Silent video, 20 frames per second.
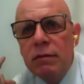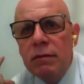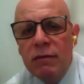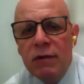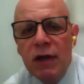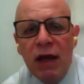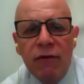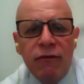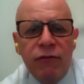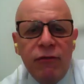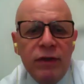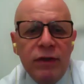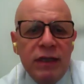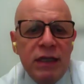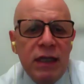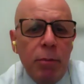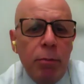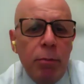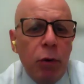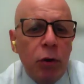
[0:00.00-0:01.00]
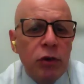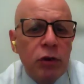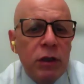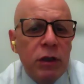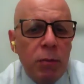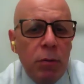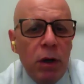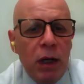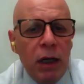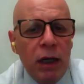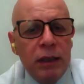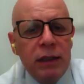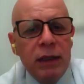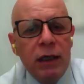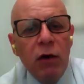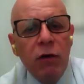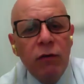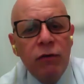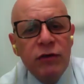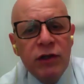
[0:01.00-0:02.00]
If the
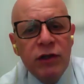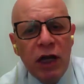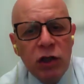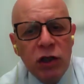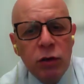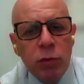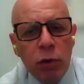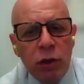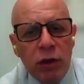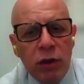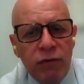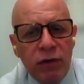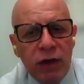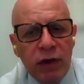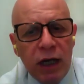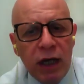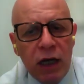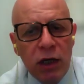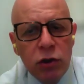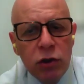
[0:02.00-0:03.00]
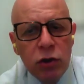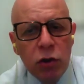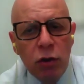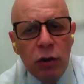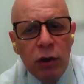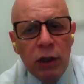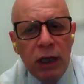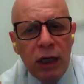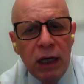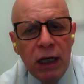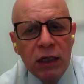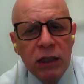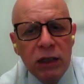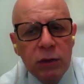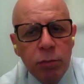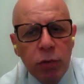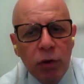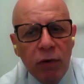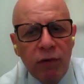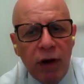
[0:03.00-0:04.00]
possibility of such modification is
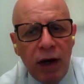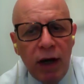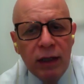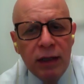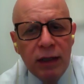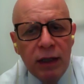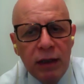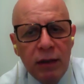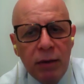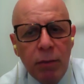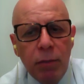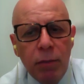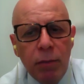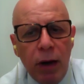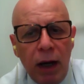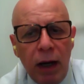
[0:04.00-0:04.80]
provided